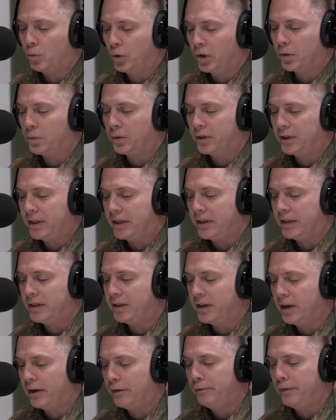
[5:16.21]
work with the
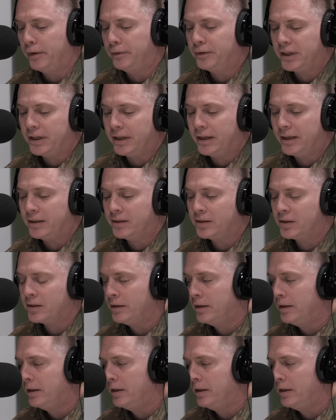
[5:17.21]
F-15s,